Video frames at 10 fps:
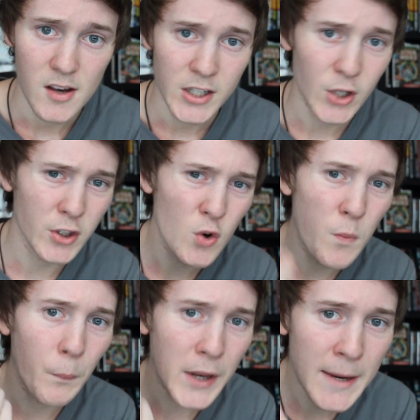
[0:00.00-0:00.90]
So to you
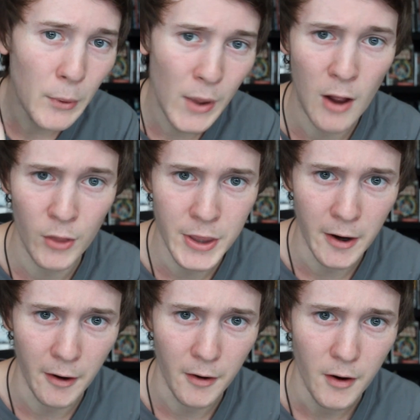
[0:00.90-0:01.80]
people out
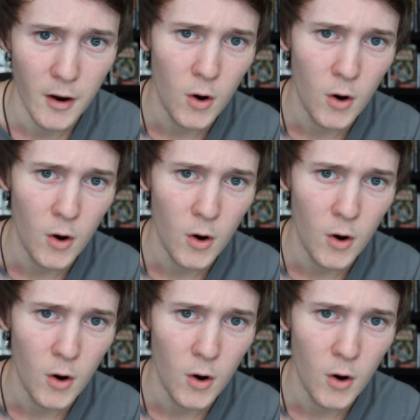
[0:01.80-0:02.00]
there